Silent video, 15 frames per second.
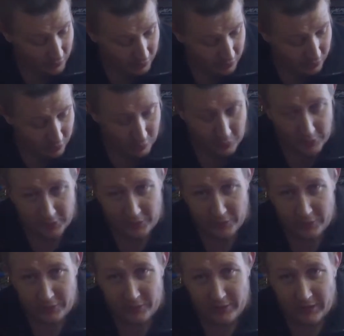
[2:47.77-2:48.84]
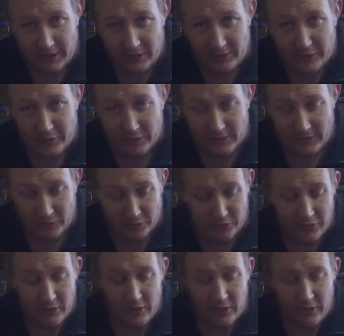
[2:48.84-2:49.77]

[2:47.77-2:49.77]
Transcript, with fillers: you really need uh, two levels.